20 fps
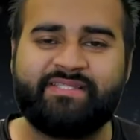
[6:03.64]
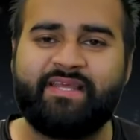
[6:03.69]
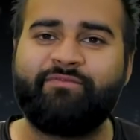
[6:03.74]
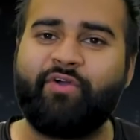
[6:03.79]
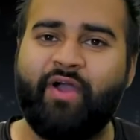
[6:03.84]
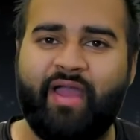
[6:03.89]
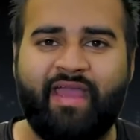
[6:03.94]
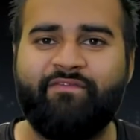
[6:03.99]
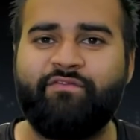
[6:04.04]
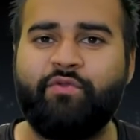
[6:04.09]
they've
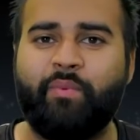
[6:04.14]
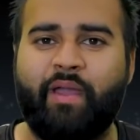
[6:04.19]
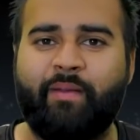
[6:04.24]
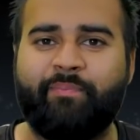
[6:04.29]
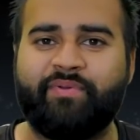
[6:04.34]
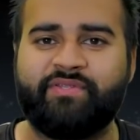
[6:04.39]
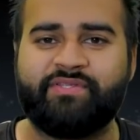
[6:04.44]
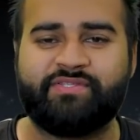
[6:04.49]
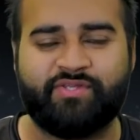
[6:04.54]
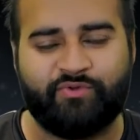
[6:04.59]
got heavy
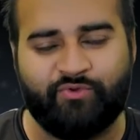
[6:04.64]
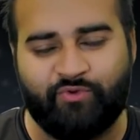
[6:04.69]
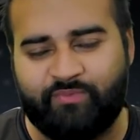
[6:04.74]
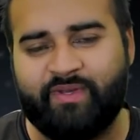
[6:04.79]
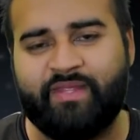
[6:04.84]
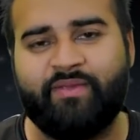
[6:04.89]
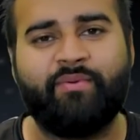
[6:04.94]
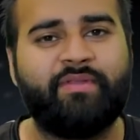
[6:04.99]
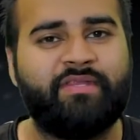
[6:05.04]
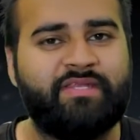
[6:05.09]
weapons. So
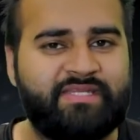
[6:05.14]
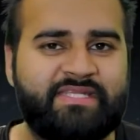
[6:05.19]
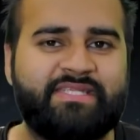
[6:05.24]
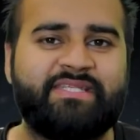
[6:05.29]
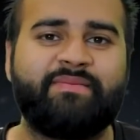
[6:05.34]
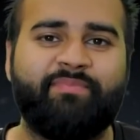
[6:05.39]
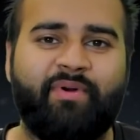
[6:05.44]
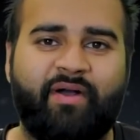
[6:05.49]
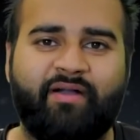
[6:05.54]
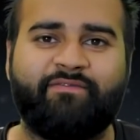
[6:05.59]
normally when you
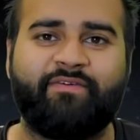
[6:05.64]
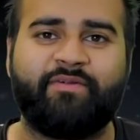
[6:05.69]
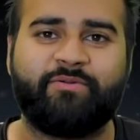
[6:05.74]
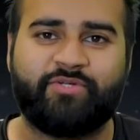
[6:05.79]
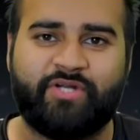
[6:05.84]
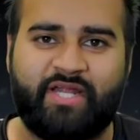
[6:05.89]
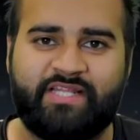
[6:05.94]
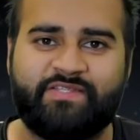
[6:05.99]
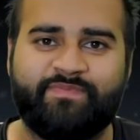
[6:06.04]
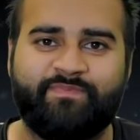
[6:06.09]
disembark from a
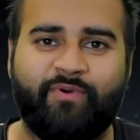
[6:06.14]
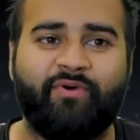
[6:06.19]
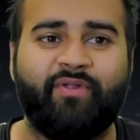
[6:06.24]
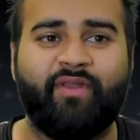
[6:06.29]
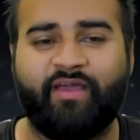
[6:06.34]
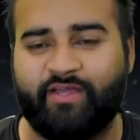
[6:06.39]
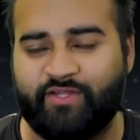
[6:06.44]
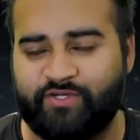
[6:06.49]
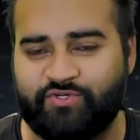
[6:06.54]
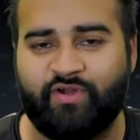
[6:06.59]
transport,
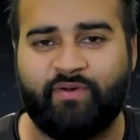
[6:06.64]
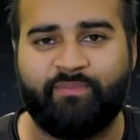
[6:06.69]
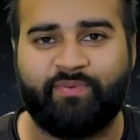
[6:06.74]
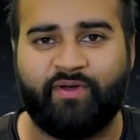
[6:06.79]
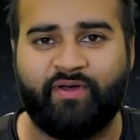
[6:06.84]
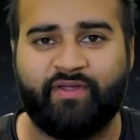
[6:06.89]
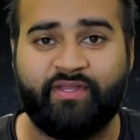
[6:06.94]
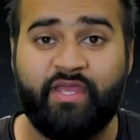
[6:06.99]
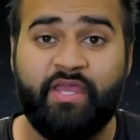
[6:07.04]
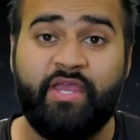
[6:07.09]
like a drop
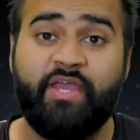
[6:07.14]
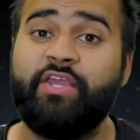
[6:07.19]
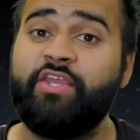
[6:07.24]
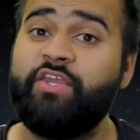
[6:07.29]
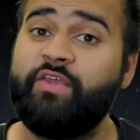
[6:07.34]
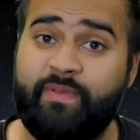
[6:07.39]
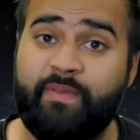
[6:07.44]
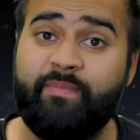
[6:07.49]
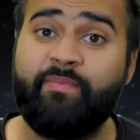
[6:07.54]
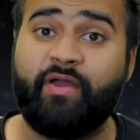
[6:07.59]
pod,
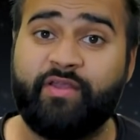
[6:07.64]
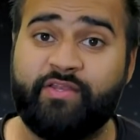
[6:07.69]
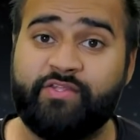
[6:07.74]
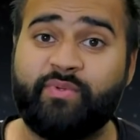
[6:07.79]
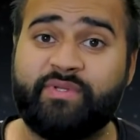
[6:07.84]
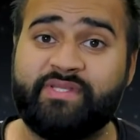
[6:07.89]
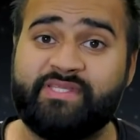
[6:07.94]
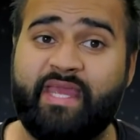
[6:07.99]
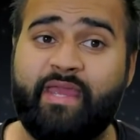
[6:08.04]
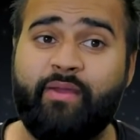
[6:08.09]
you'd be
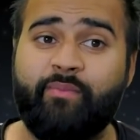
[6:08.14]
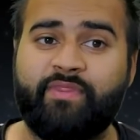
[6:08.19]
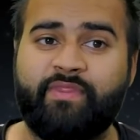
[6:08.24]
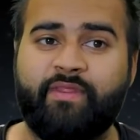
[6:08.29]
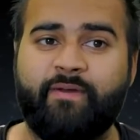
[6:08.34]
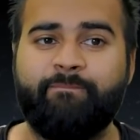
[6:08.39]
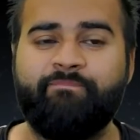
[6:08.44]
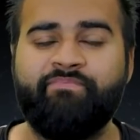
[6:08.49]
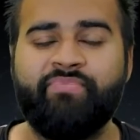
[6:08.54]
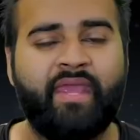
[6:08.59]
-1 to hit with
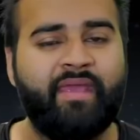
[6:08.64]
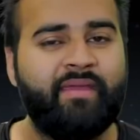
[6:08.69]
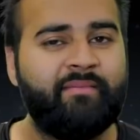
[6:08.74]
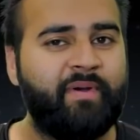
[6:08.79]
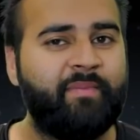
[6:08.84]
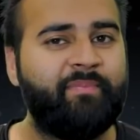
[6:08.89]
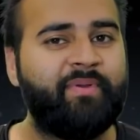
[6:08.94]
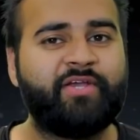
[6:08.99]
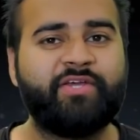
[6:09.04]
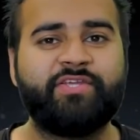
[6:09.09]
them.
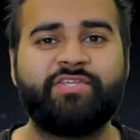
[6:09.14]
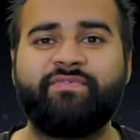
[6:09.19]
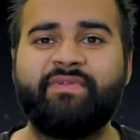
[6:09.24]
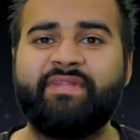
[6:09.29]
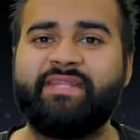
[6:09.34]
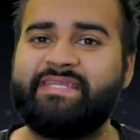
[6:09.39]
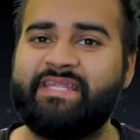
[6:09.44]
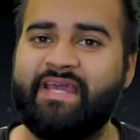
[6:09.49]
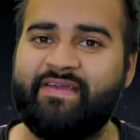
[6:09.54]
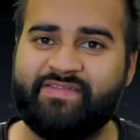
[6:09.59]
But because you're
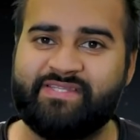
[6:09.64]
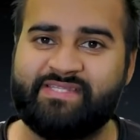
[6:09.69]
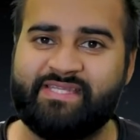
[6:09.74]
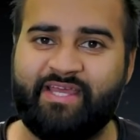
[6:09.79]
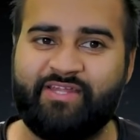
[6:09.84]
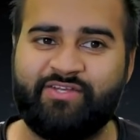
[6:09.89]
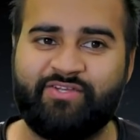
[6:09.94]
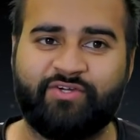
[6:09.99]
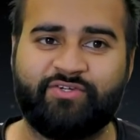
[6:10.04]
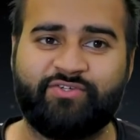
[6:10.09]
in the
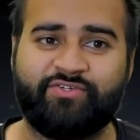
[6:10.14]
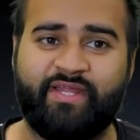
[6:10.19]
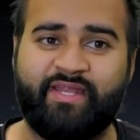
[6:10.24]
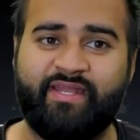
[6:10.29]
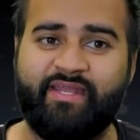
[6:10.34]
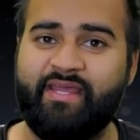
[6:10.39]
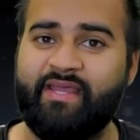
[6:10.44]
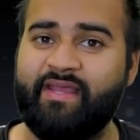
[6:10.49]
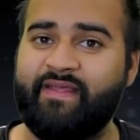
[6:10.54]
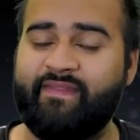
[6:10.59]
Devastator
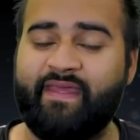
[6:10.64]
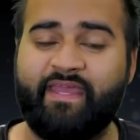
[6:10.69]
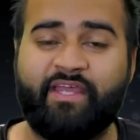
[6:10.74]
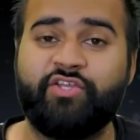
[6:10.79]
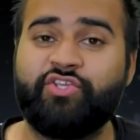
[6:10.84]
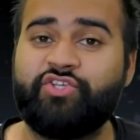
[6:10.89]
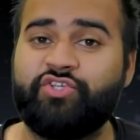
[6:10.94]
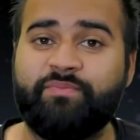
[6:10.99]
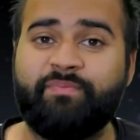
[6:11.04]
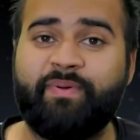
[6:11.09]
Doctrine, they
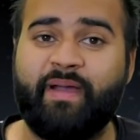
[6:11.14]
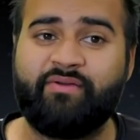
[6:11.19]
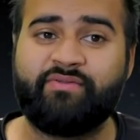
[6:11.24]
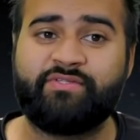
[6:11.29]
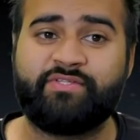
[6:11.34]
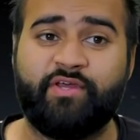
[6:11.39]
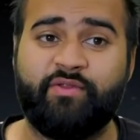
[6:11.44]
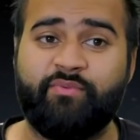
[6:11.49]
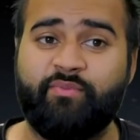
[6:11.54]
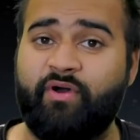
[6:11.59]
can jump out
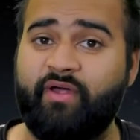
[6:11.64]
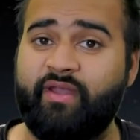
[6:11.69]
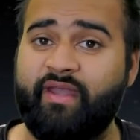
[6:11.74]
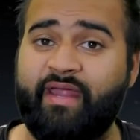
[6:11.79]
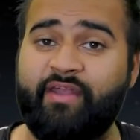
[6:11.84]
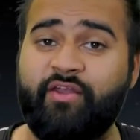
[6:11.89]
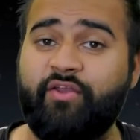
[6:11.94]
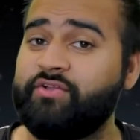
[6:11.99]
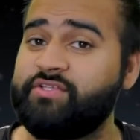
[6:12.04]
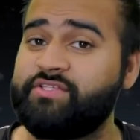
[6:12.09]
turn 1
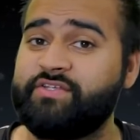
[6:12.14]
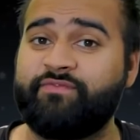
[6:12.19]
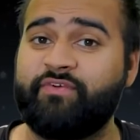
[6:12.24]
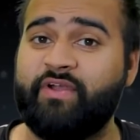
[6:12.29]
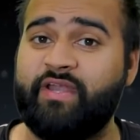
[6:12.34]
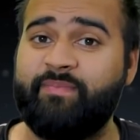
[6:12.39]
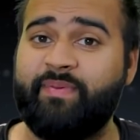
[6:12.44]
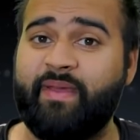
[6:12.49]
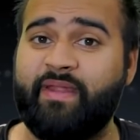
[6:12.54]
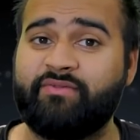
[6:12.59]
and not suffer
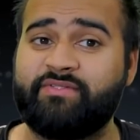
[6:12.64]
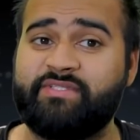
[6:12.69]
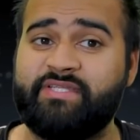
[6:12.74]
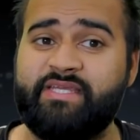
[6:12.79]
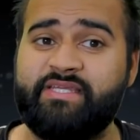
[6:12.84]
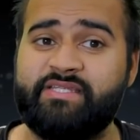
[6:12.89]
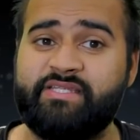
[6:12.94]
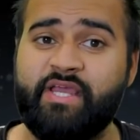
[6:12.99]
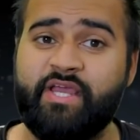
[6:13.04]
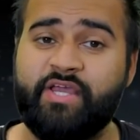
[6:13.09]
any
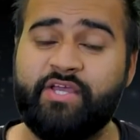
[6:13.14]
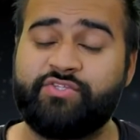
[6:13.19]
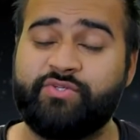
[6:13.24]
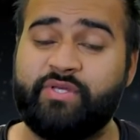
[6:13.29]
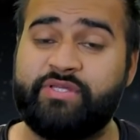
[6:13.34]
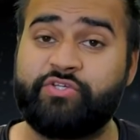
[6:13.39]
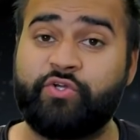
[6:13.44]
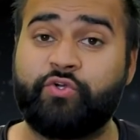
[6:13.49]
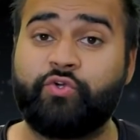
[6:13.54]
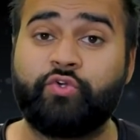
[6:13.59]
penalties. So
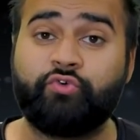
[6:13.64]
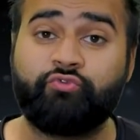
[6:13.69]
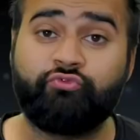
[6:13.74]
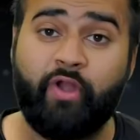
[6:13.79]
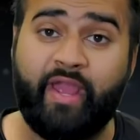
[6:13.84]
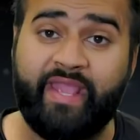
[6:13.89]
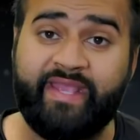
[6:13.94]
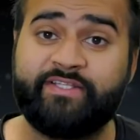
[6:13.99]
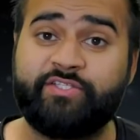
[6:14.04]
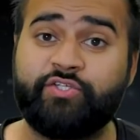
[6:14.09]
it's a
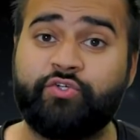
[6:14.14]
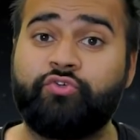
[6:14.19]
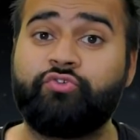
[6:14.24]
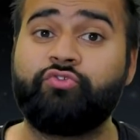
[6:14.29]
great